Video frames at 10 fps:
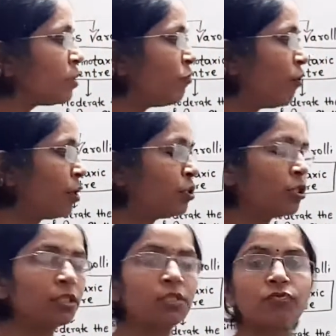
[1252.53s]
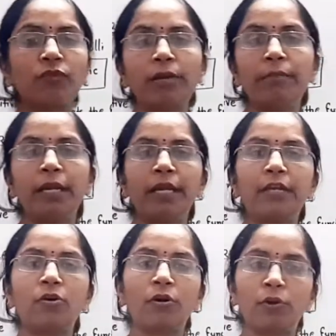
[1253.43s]
for just 1
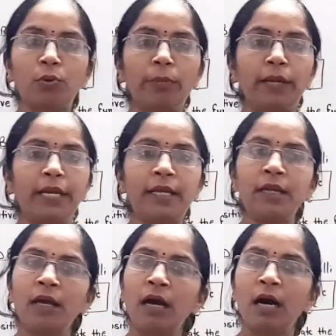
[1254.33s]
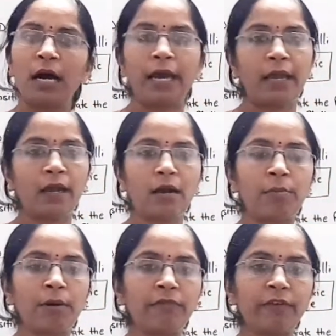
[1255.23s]
minute or 2 minutes, I
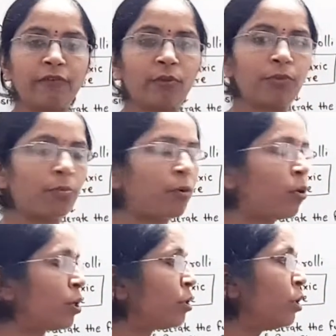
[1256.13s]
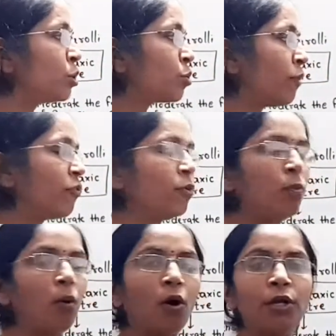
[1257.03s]
come away from the board. So if you
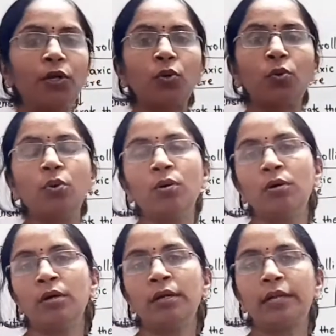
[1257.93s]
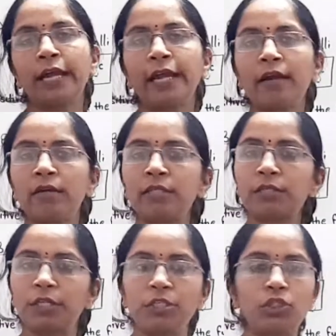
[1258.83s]
want to take a
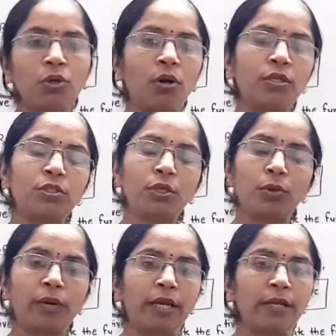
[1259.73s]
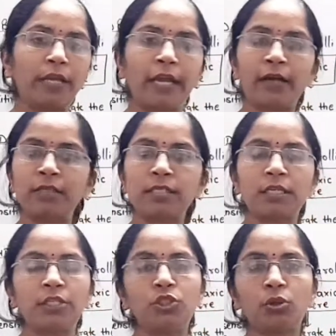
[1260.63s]
screenshot, so you can take a
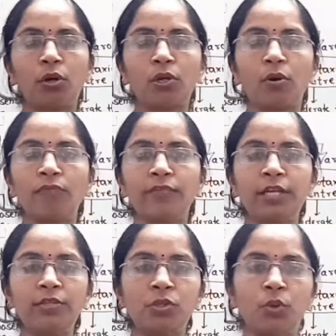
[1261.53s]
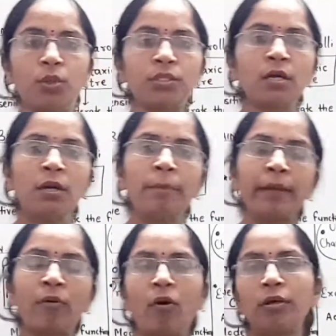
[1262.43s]
screenshot of these notes,
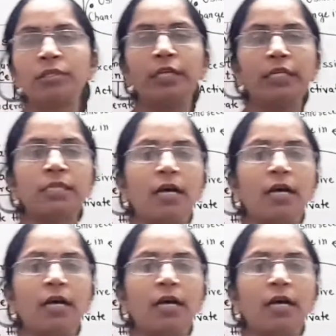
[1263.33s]
because these